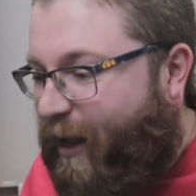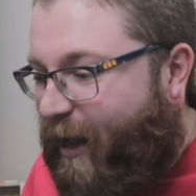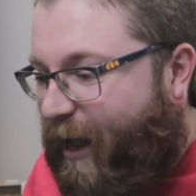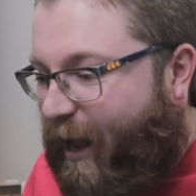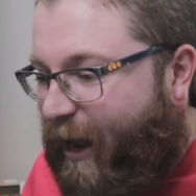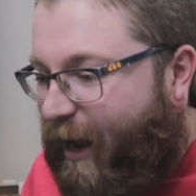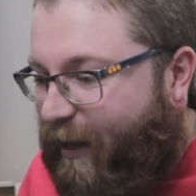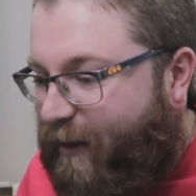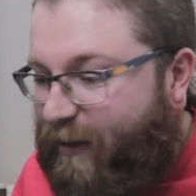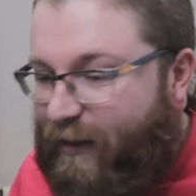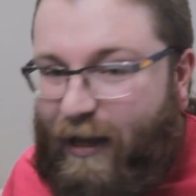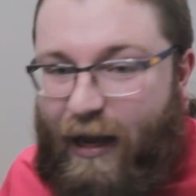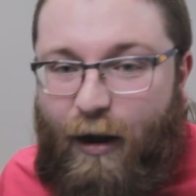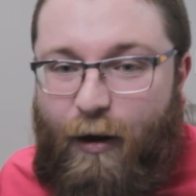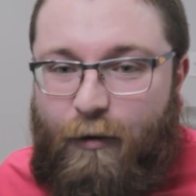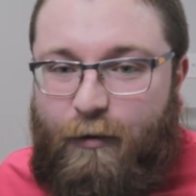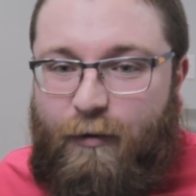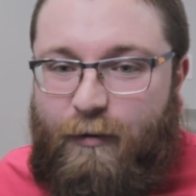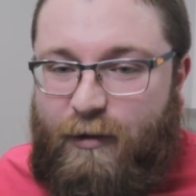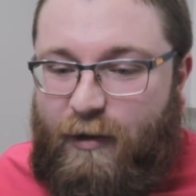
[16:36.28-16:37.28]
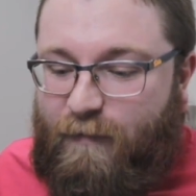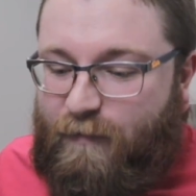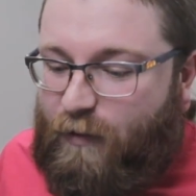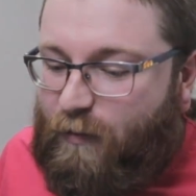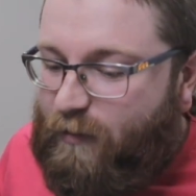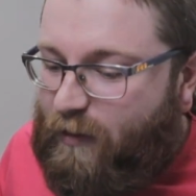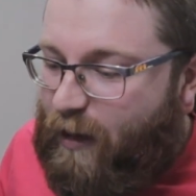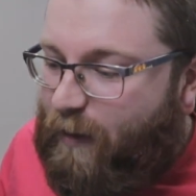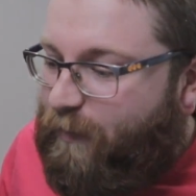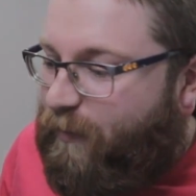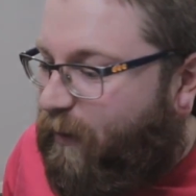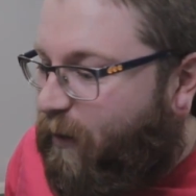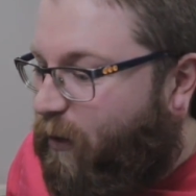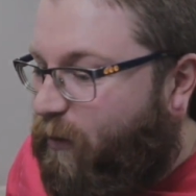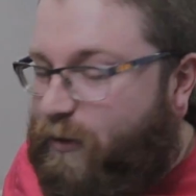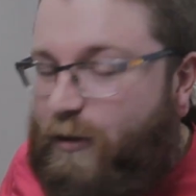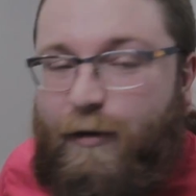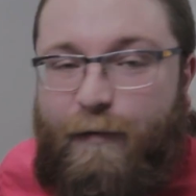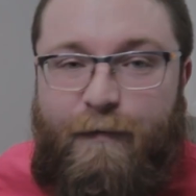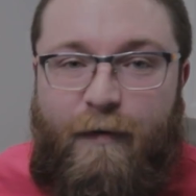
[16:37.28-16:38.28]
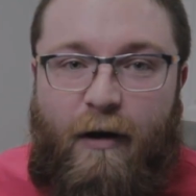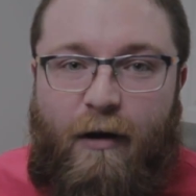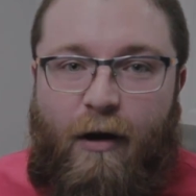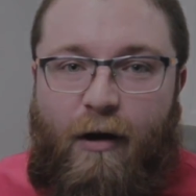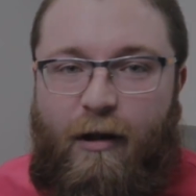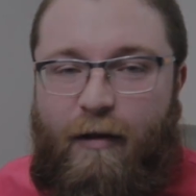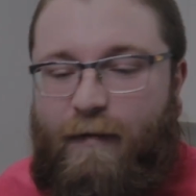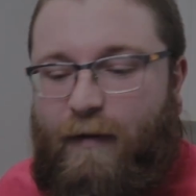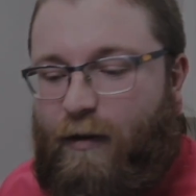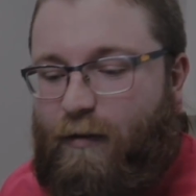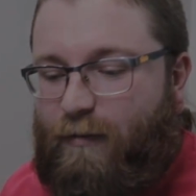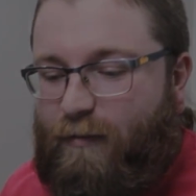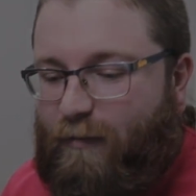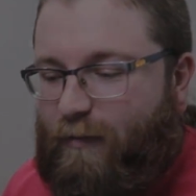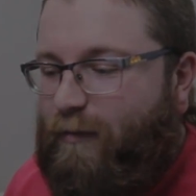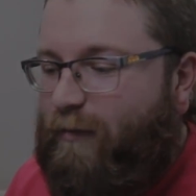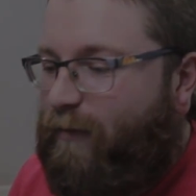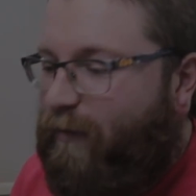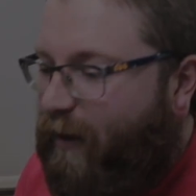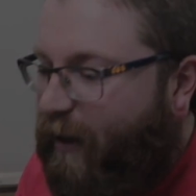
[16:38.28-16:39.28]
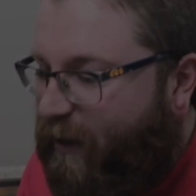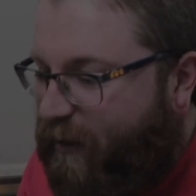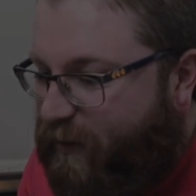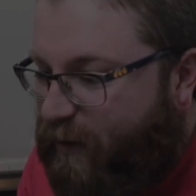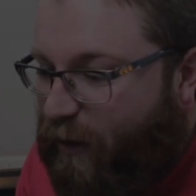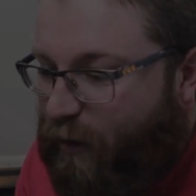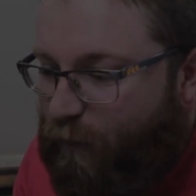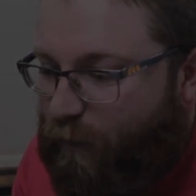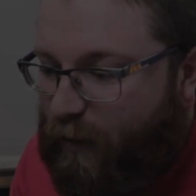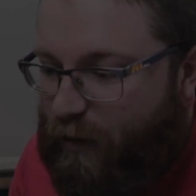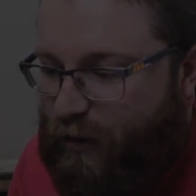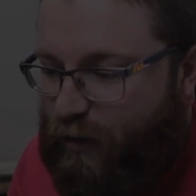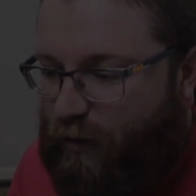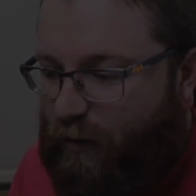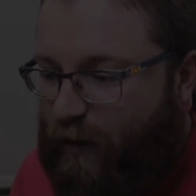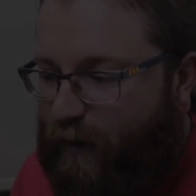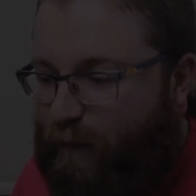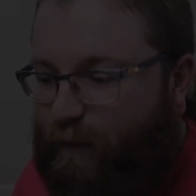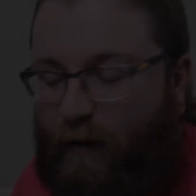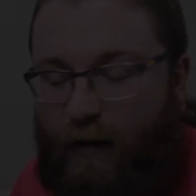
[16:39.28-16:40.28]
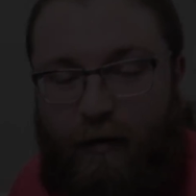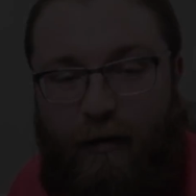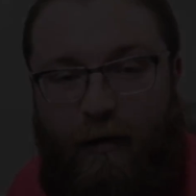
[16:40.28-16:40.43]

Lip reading: and the characters have no depth. And also, fuck all of you. And it's unoriginal and fuck